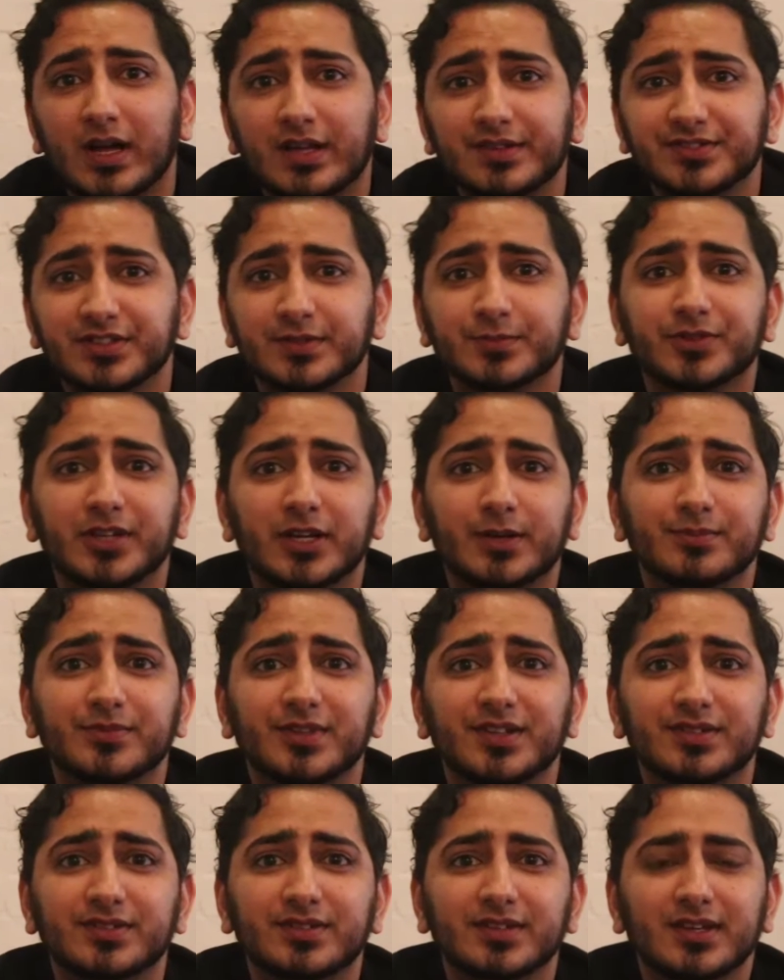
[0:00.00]
And
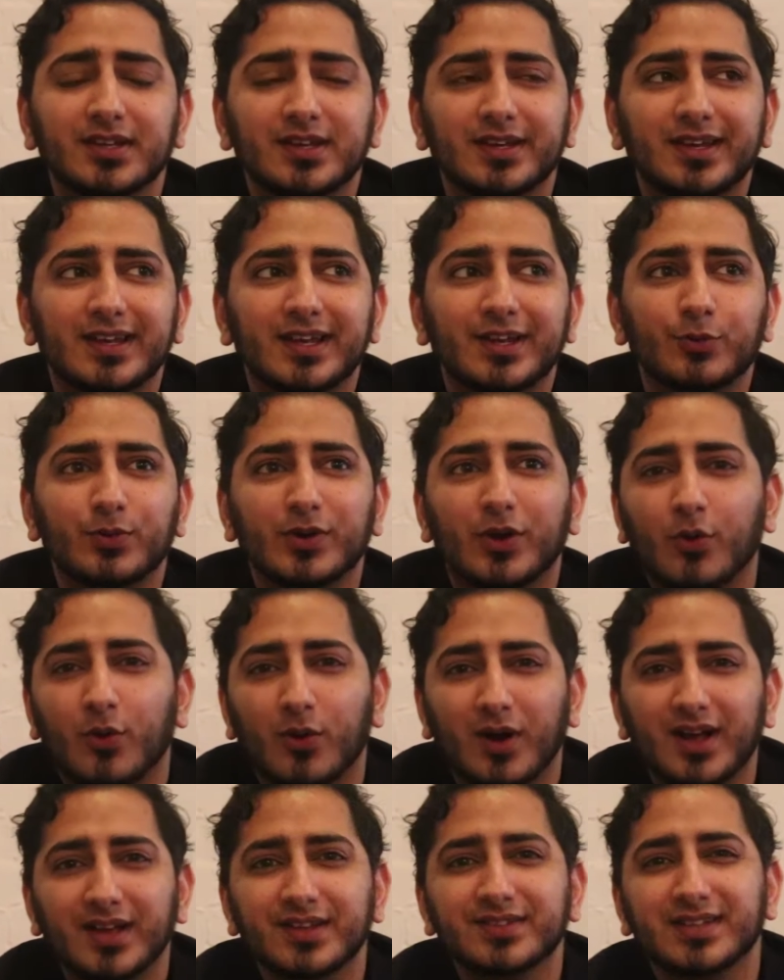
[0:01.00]
sometimes it
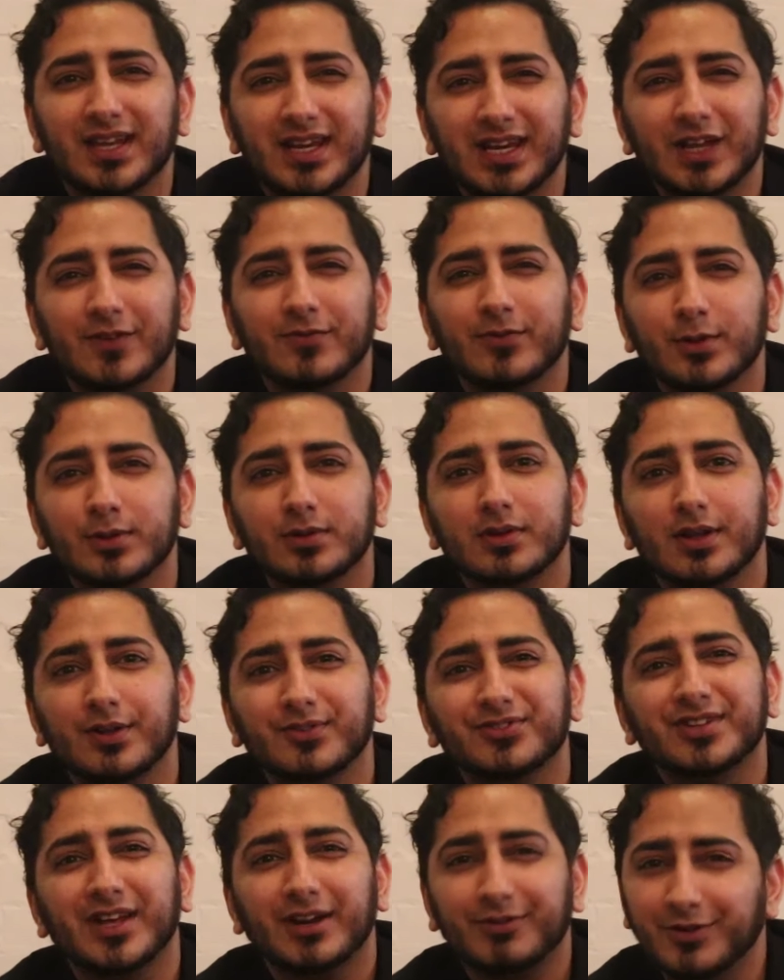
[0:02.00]
requires a level
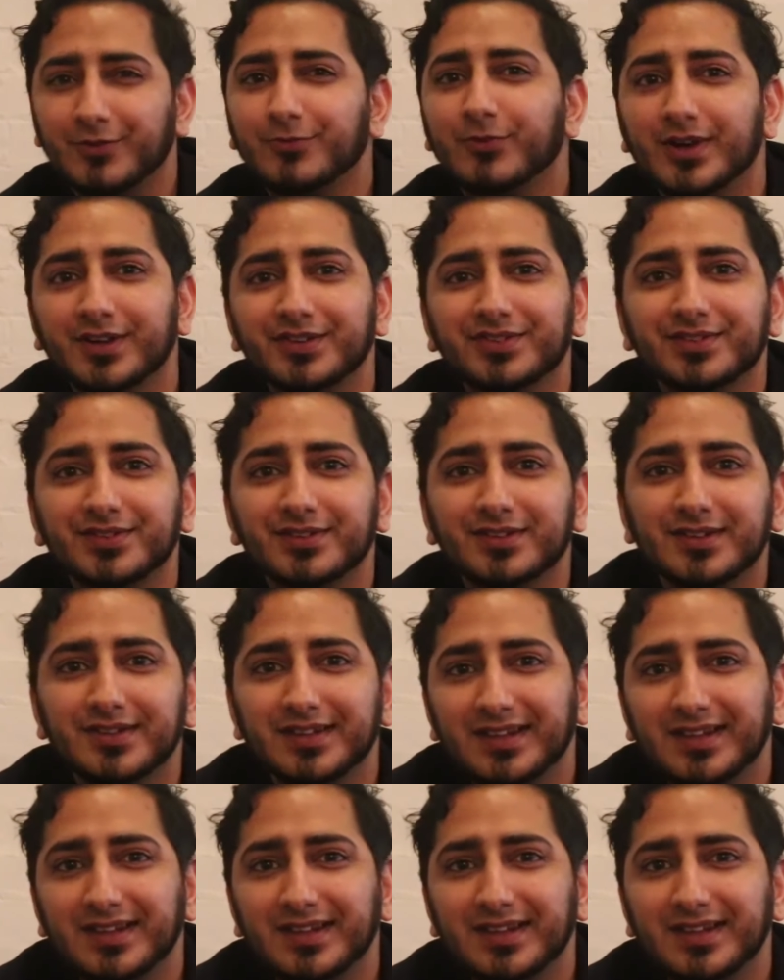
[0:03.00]
of sacrifice.